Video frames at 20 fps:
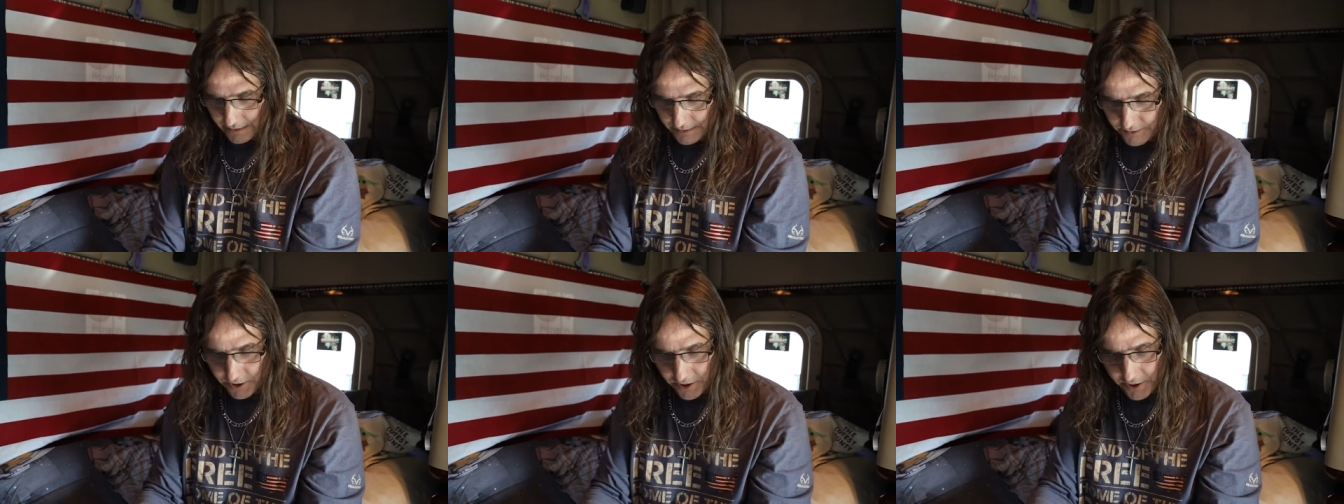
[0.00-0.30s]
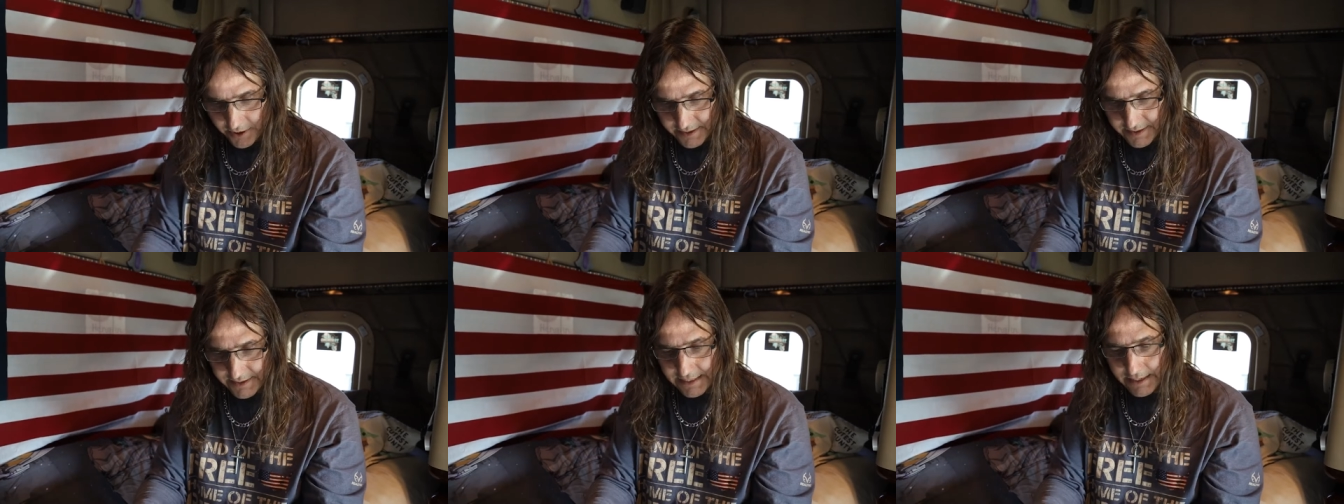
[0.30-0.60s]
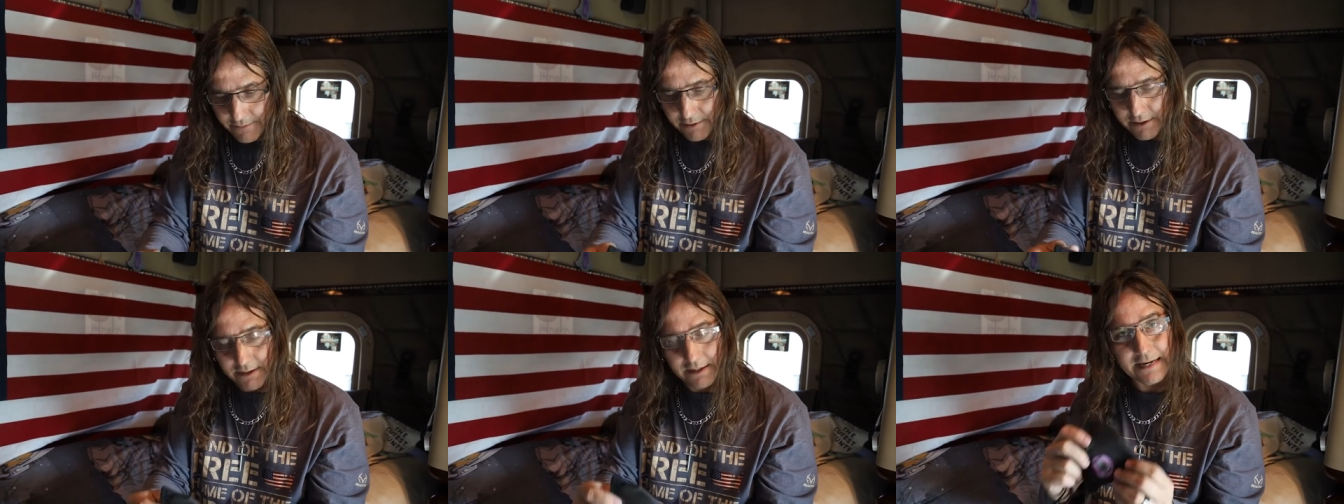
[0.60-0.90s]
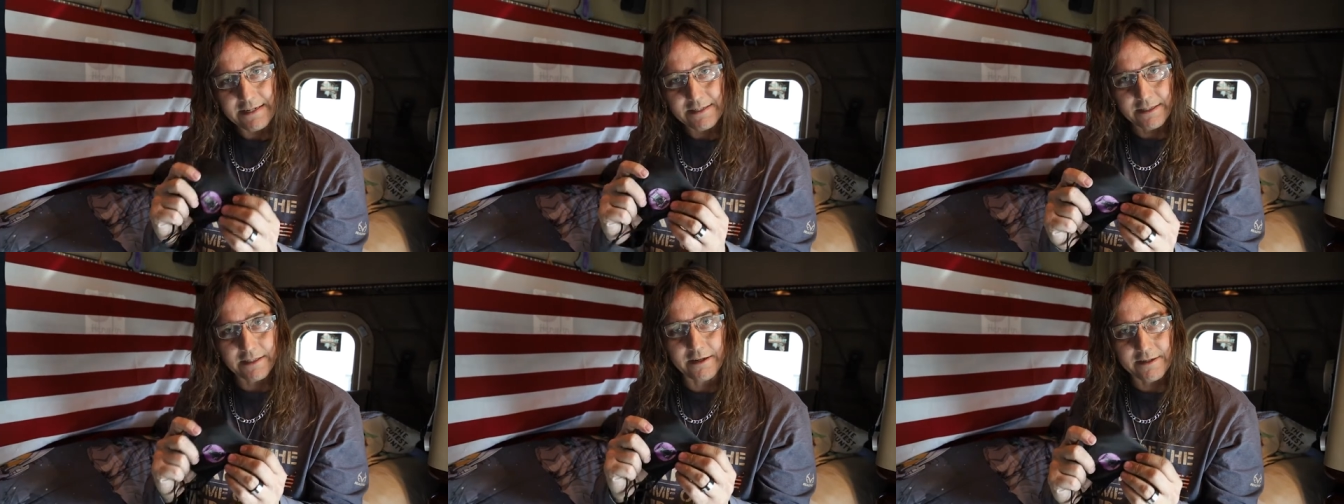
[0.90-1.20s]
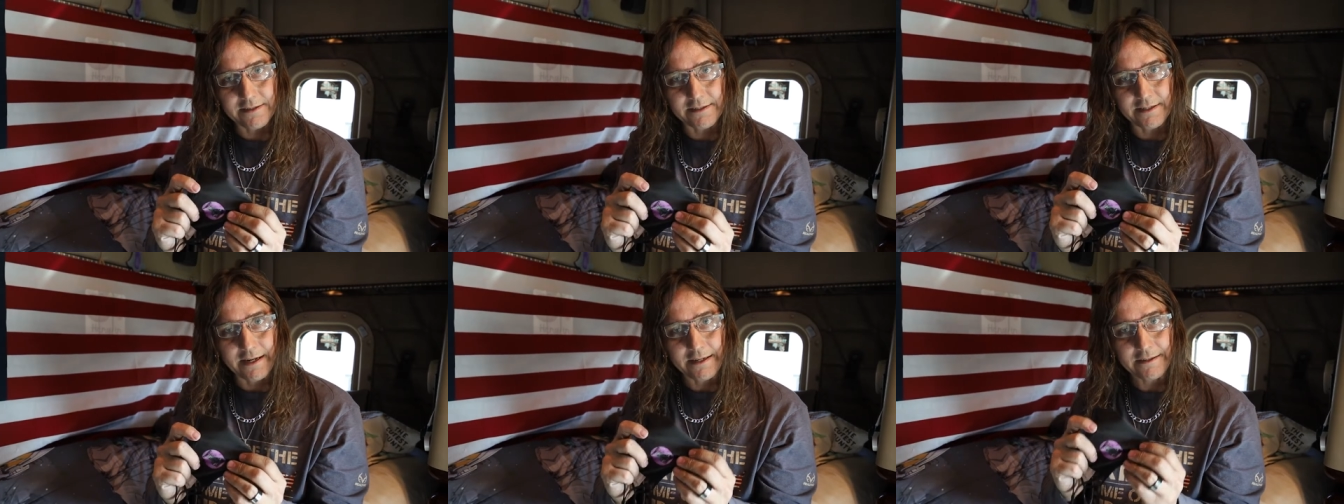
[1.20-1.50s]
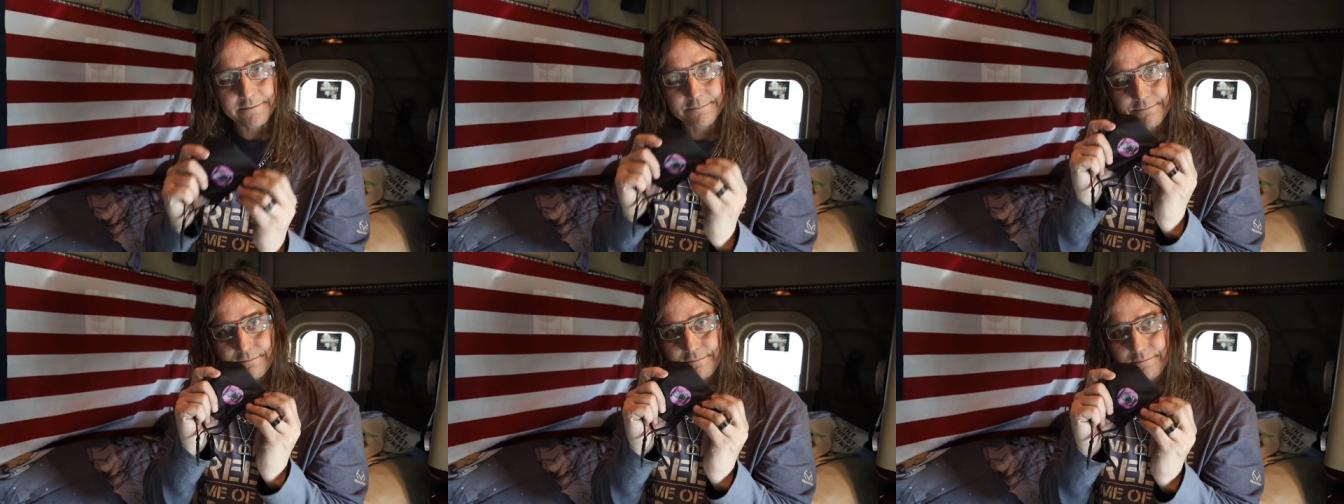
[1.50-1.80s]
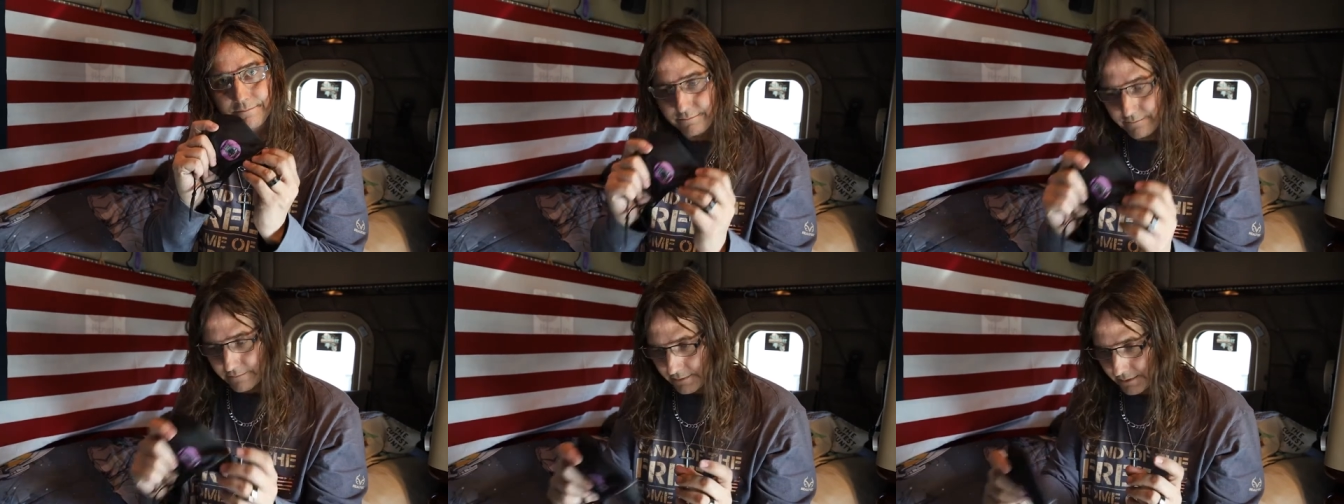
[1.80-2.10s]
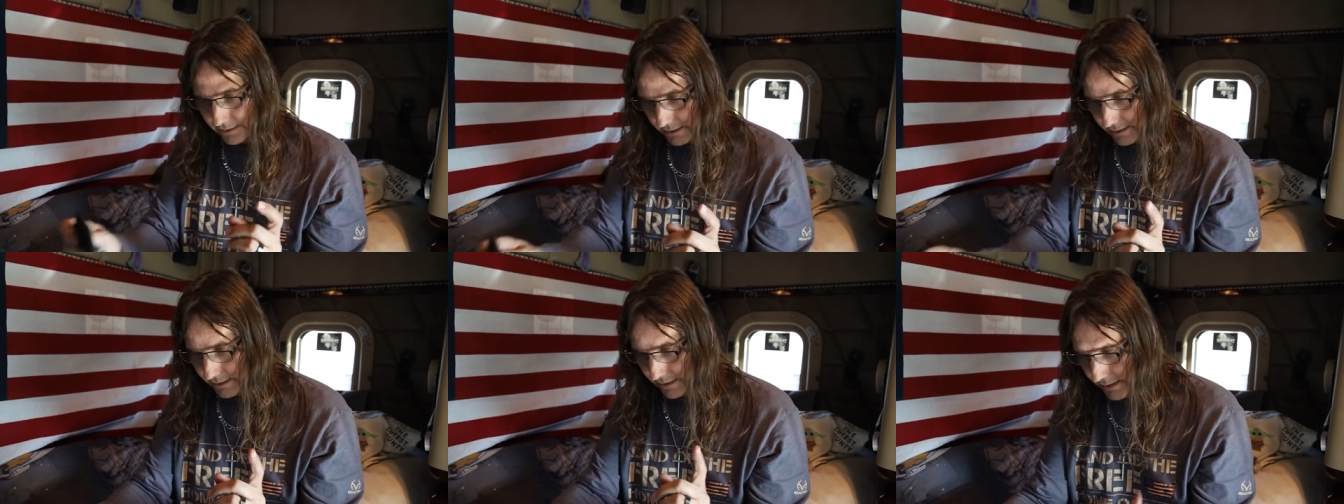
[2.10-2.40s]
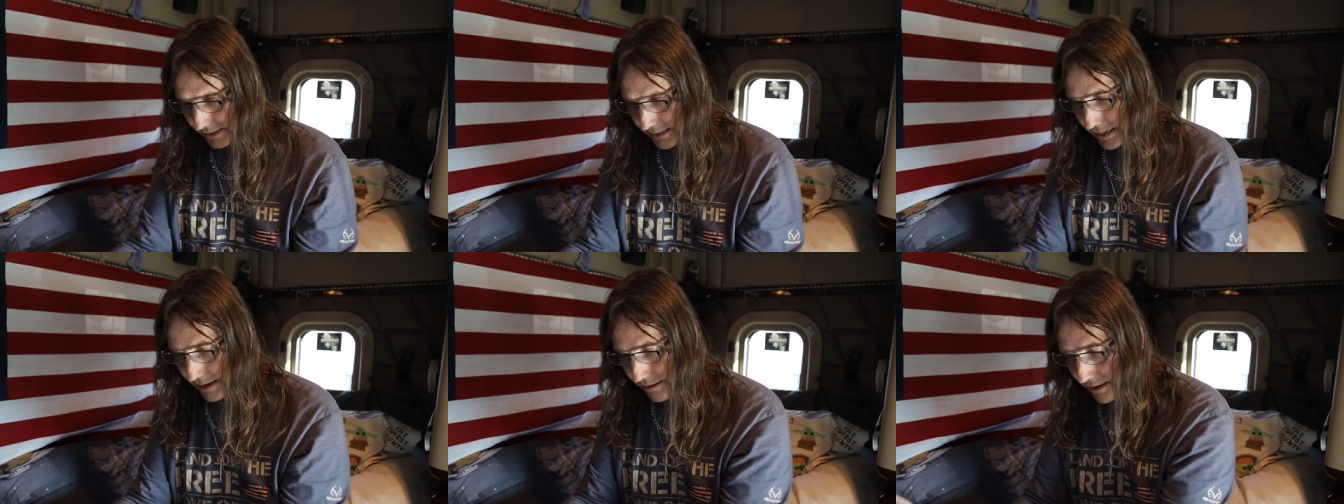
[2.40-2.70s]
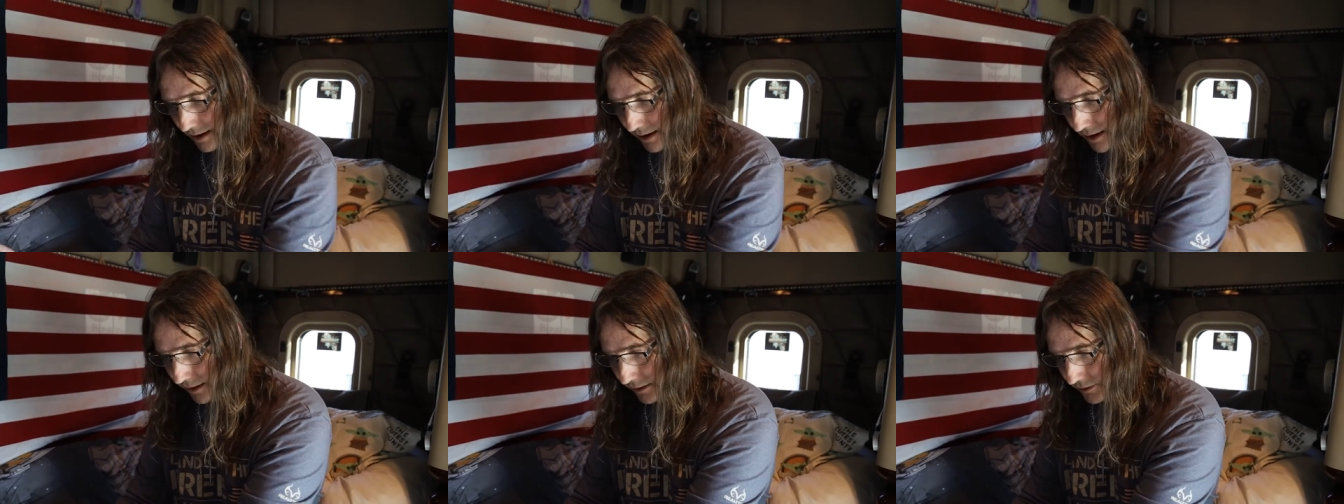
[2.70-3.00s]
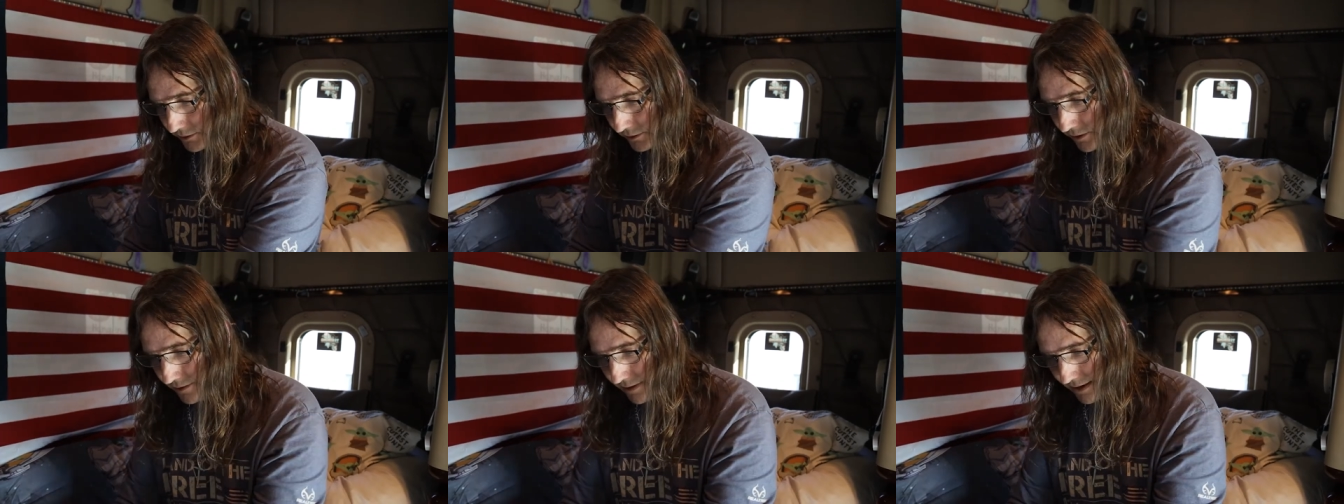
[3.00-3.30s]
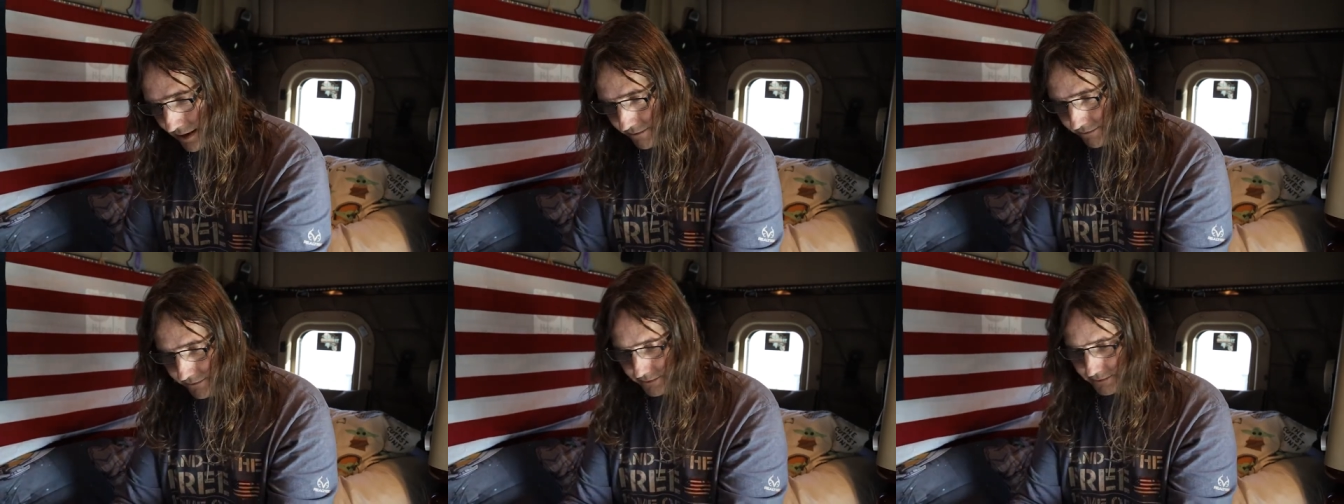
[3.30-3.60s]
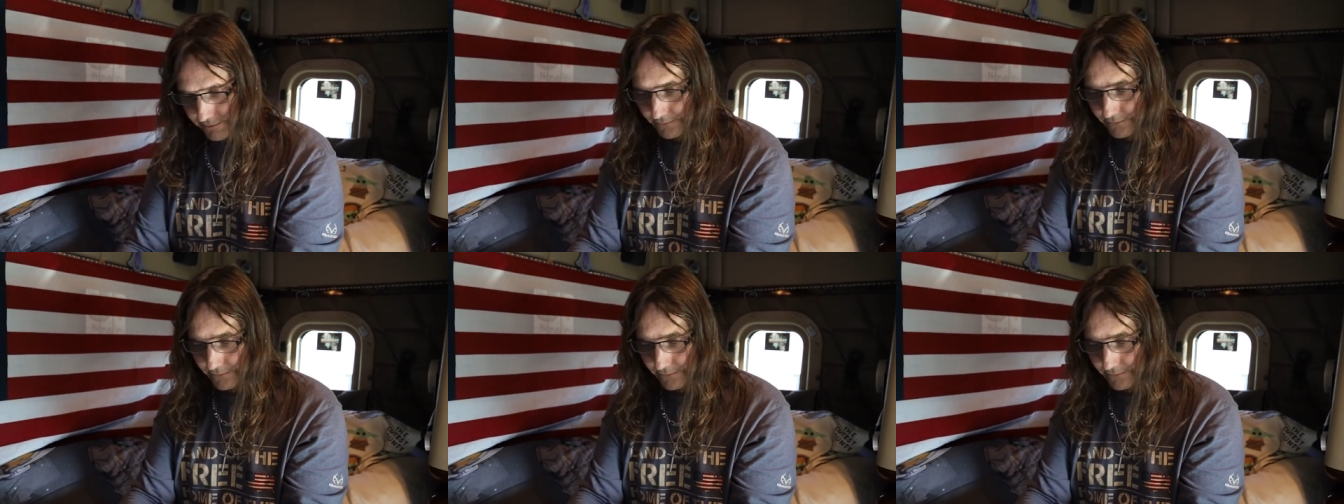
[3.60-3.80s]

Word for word: so you can see what it actually looks like. Now I also have